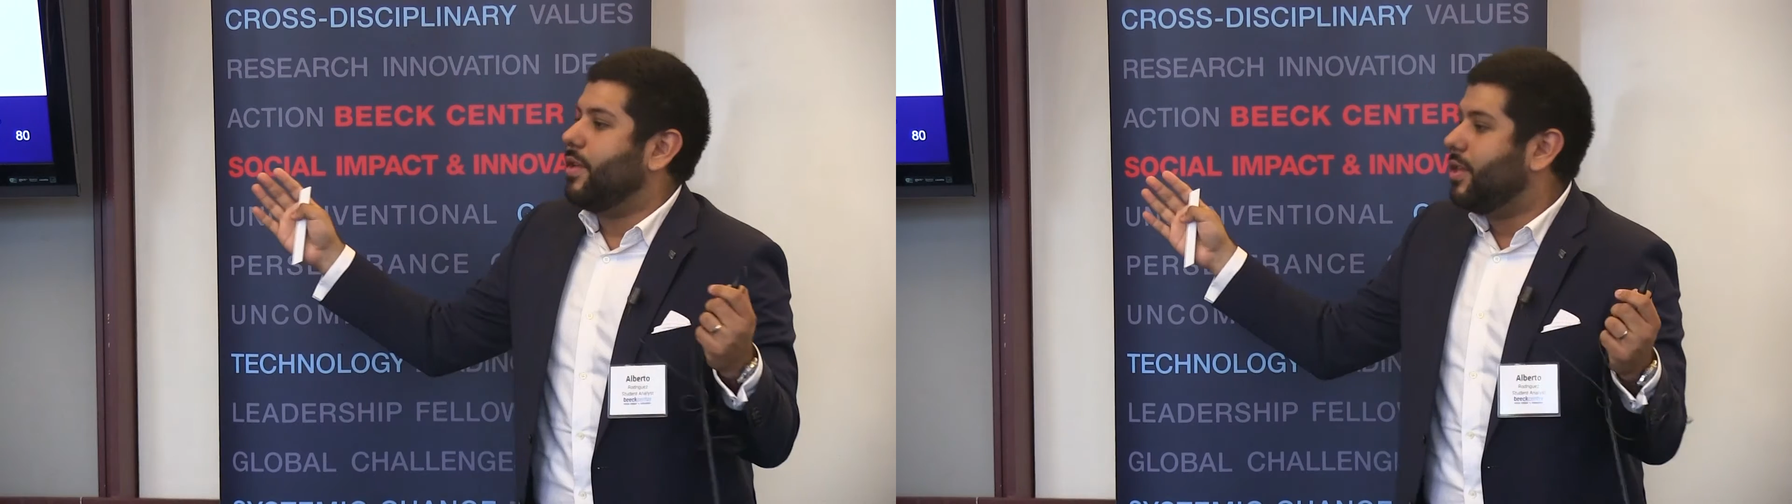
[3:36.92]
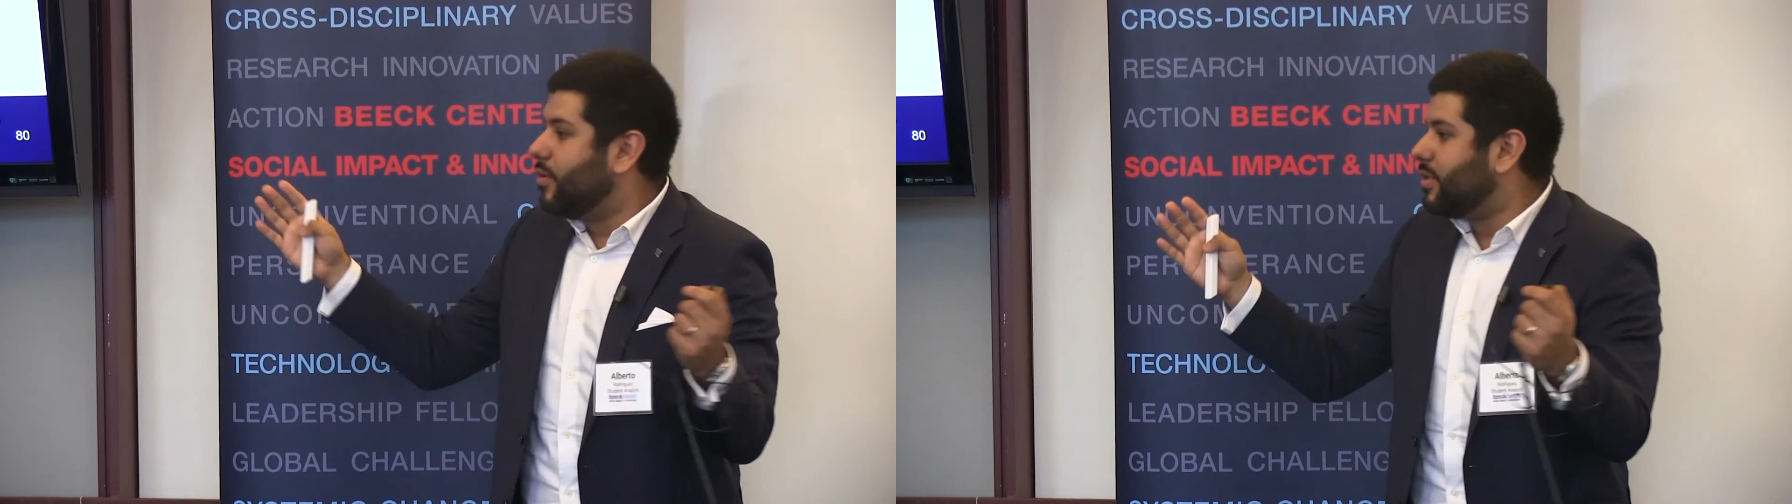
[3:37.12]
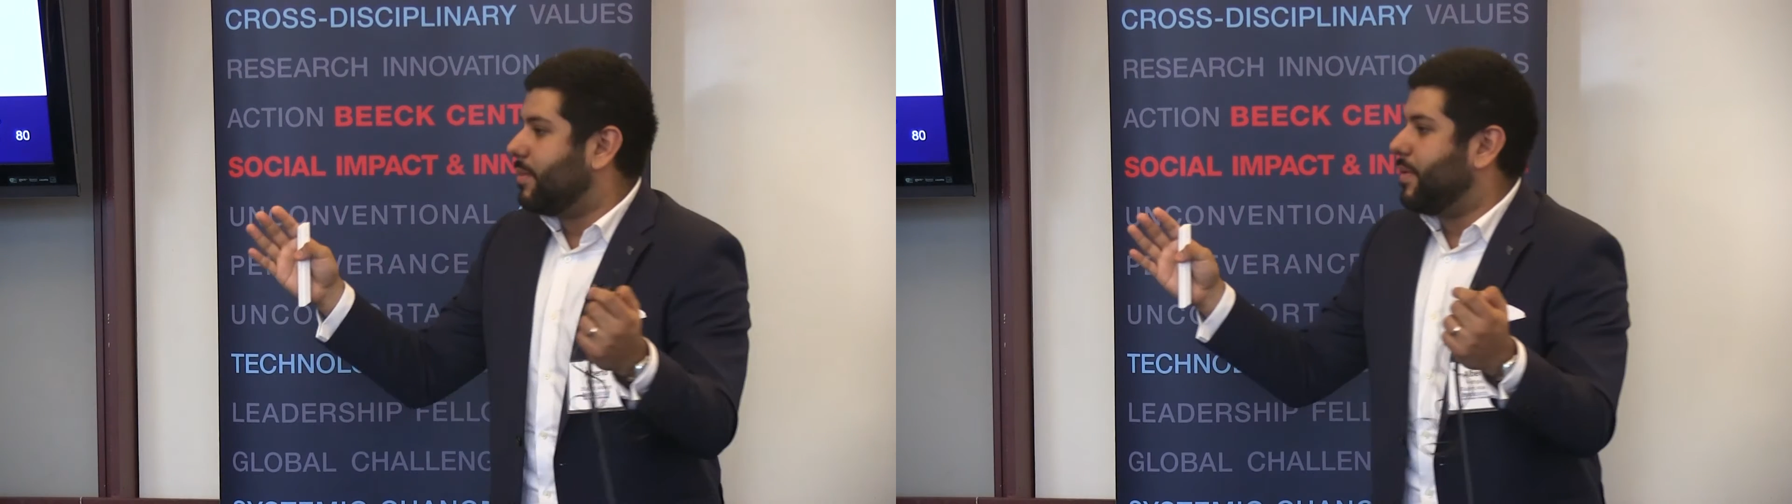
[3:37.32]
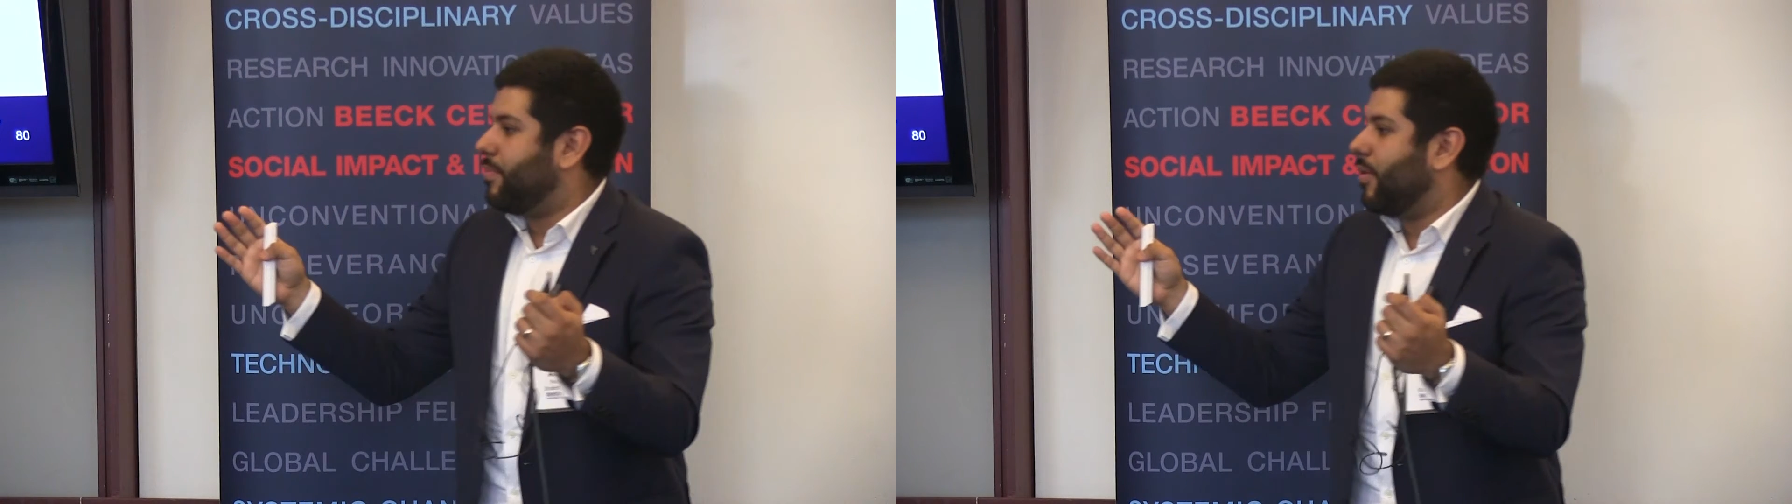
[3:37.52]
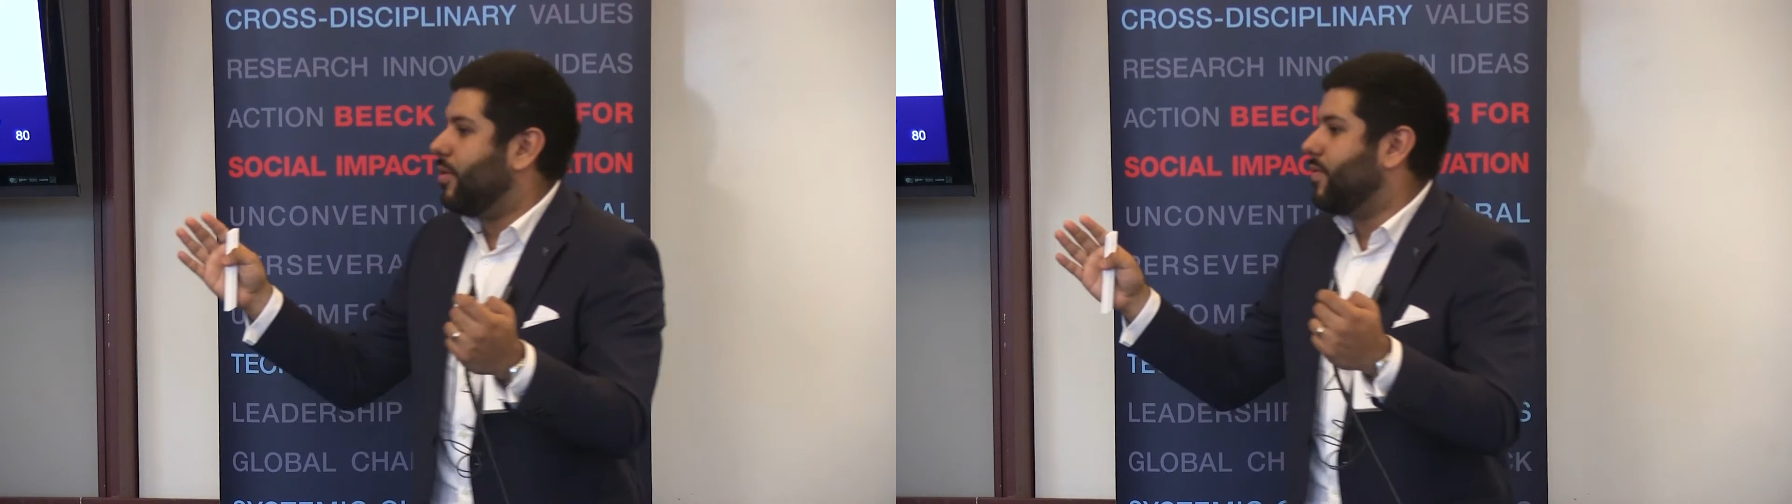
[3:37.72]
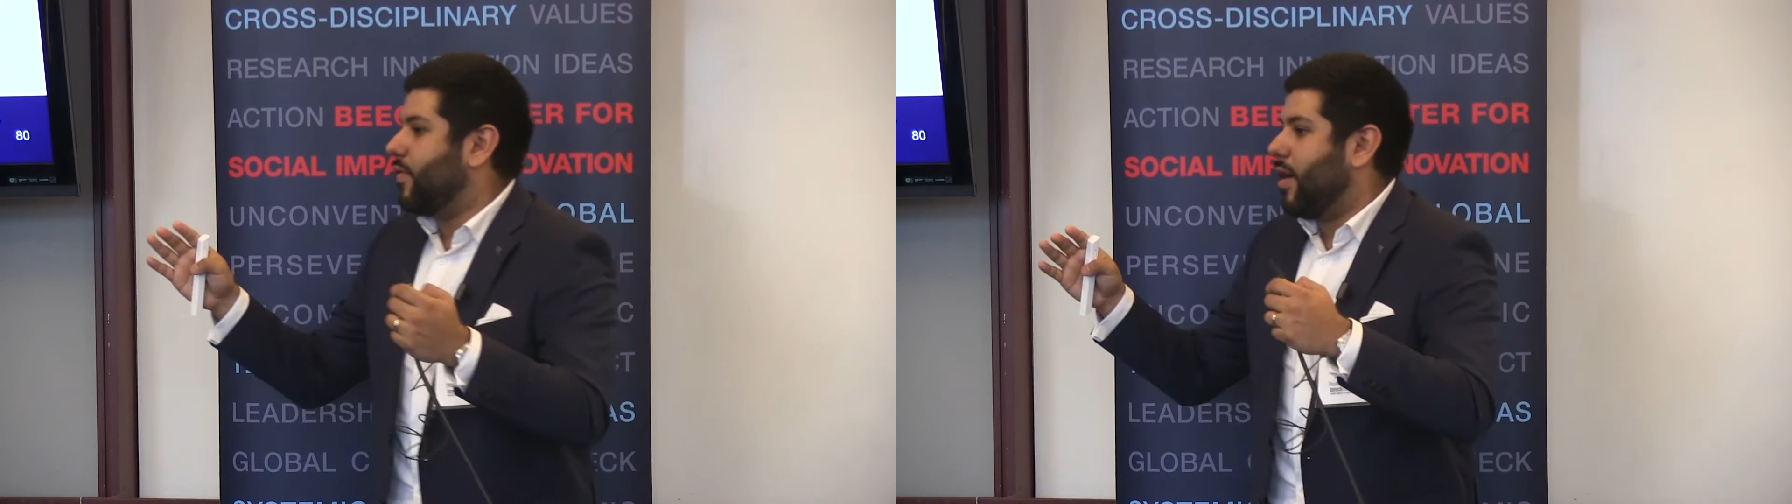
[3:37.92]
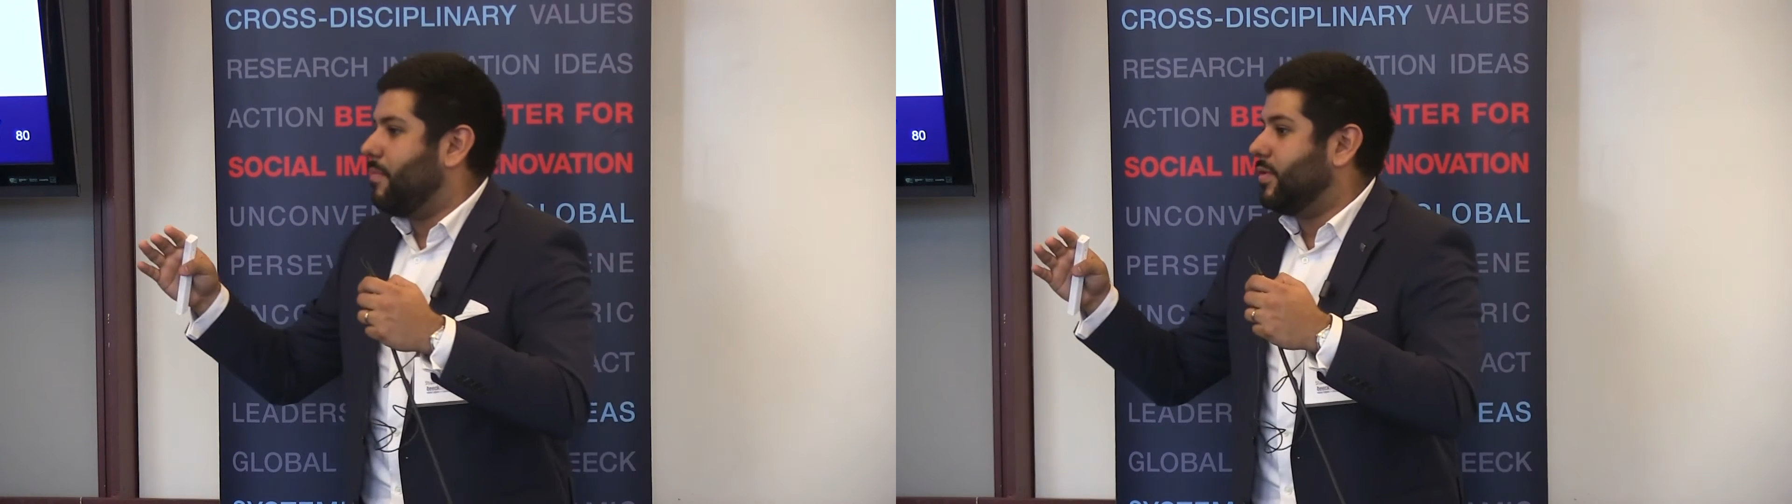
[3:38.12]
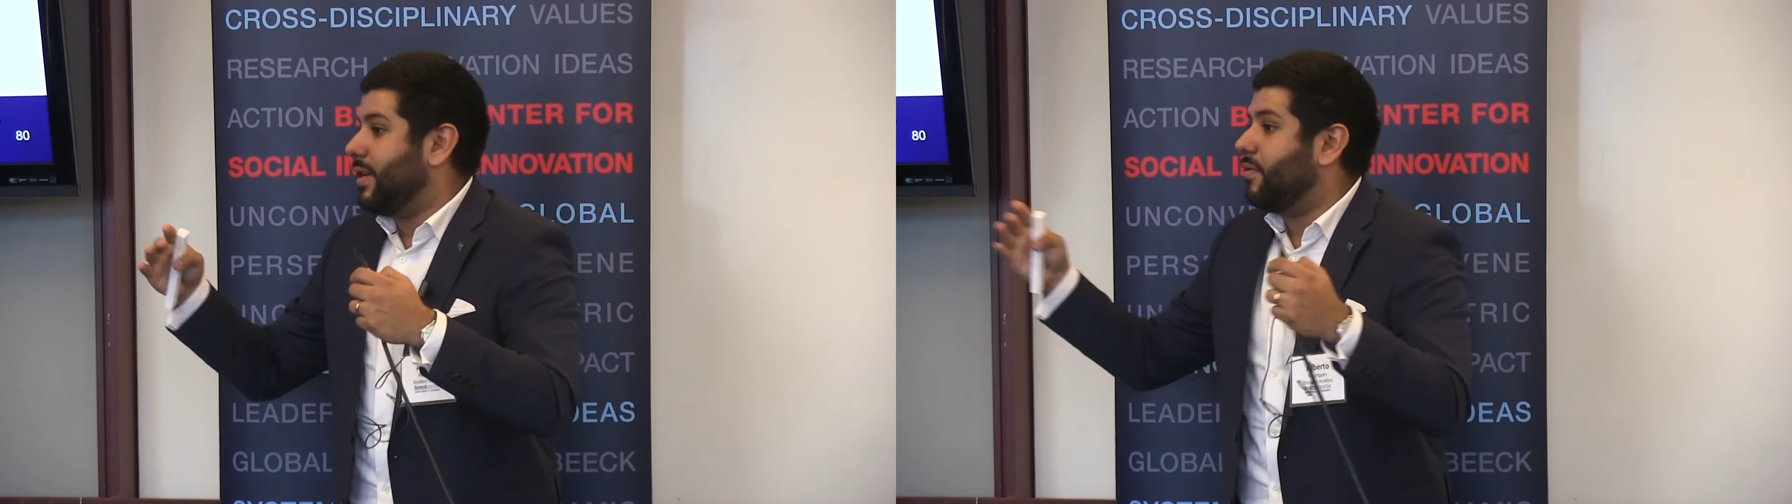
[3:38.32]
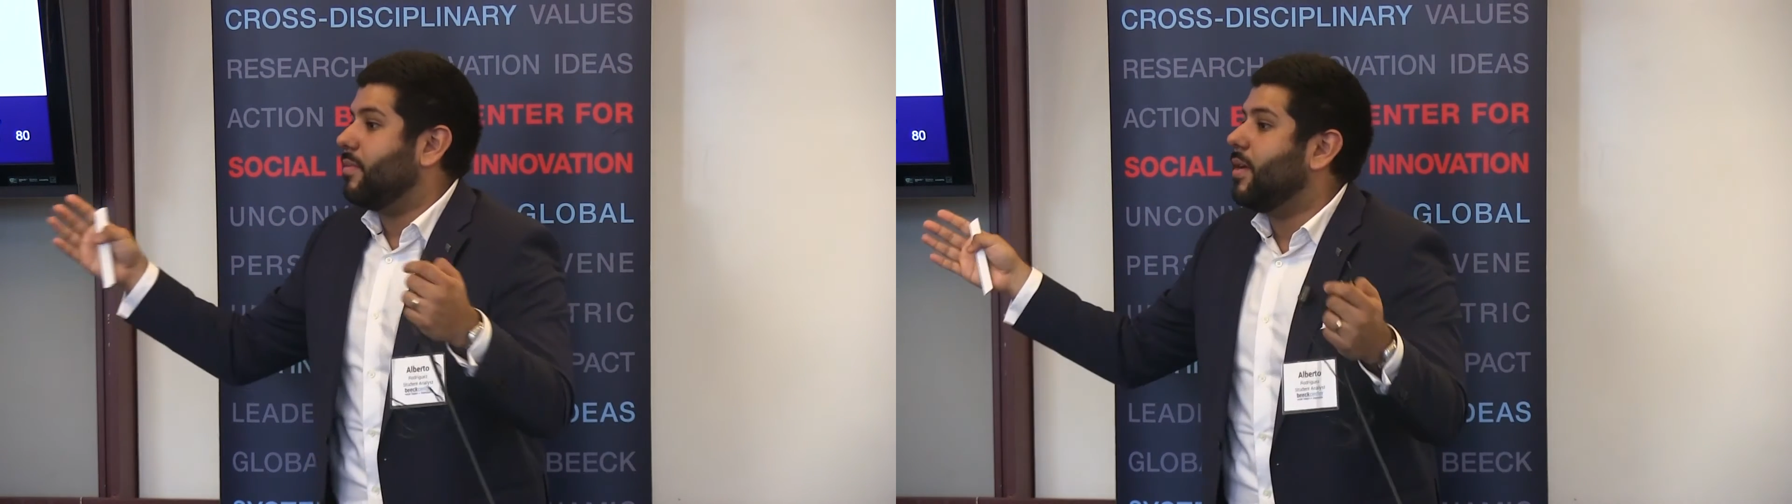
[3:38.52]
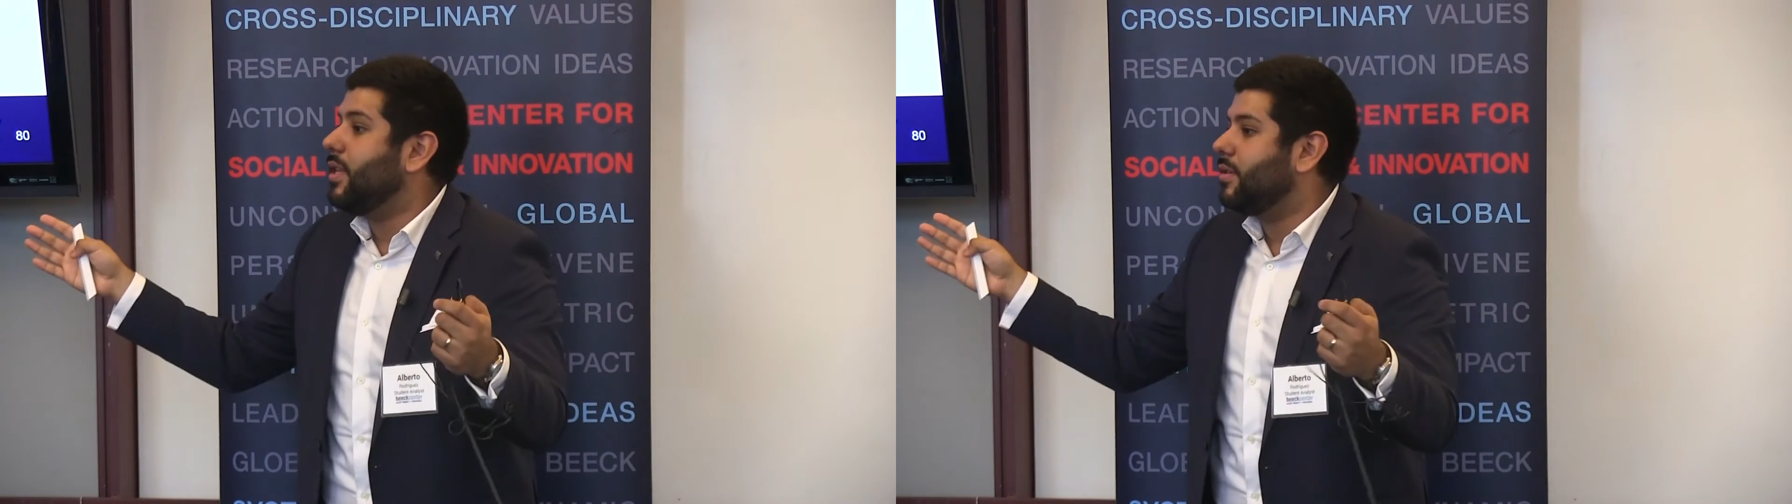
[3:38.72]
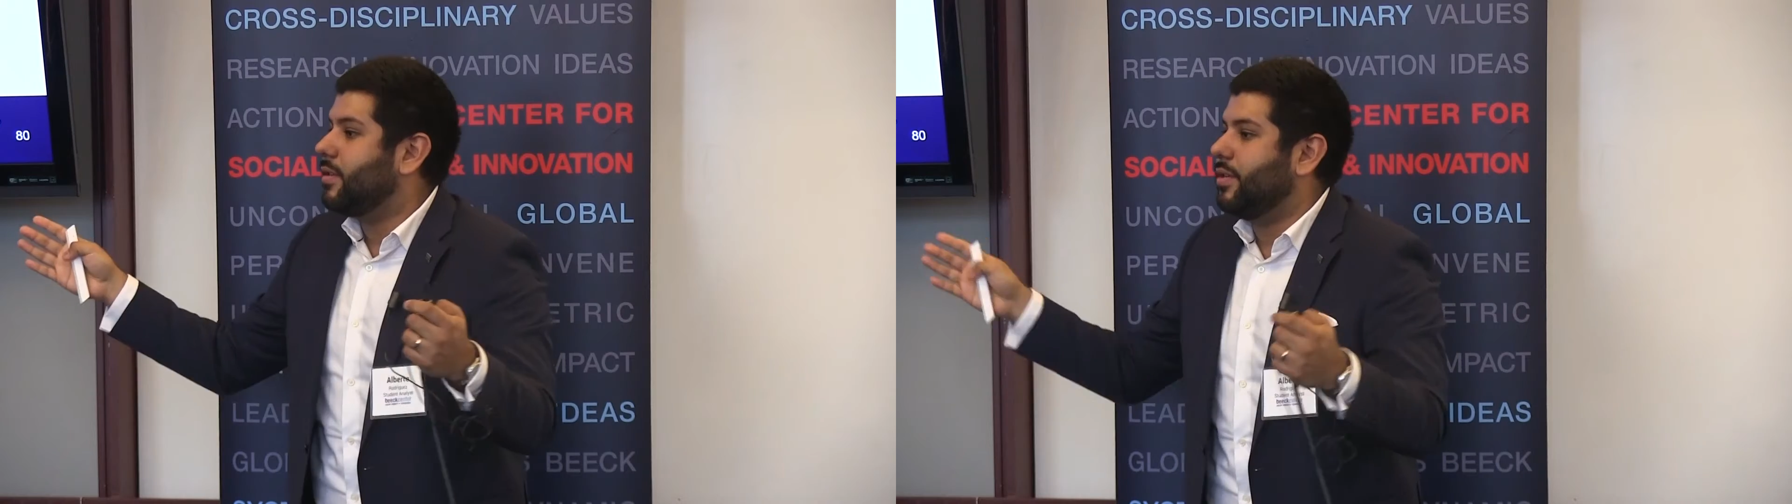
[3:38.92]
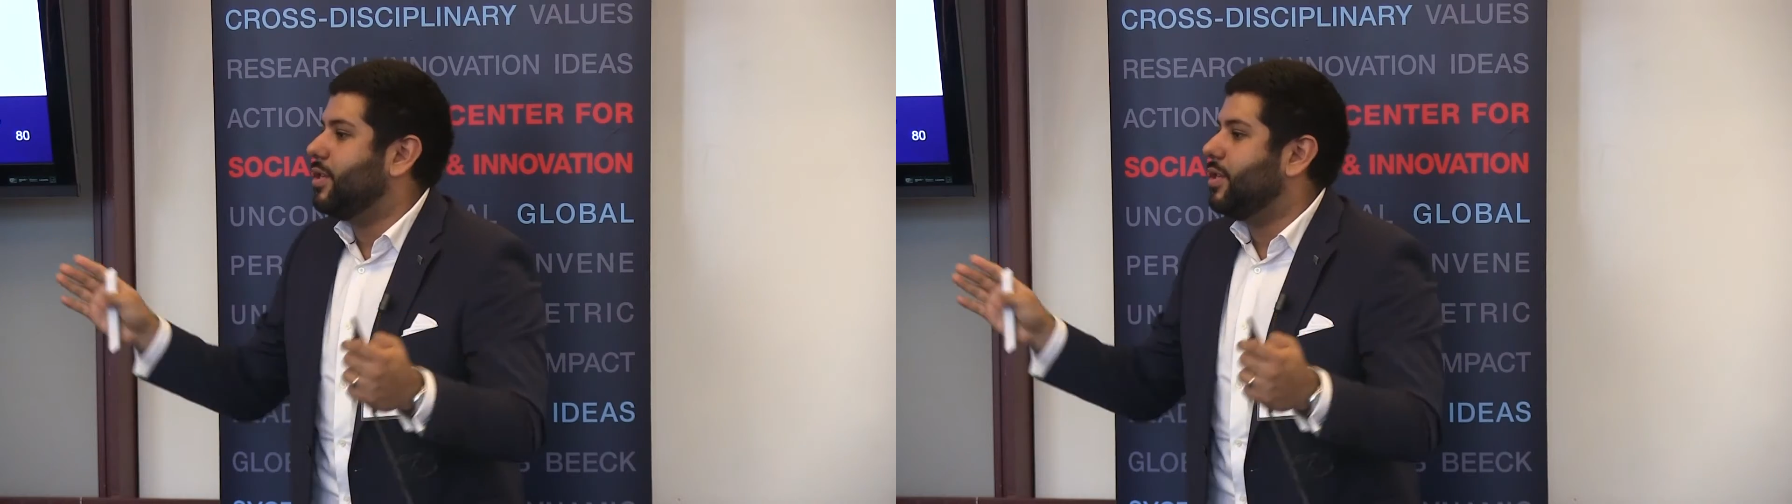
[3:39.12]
reduced that approach from several months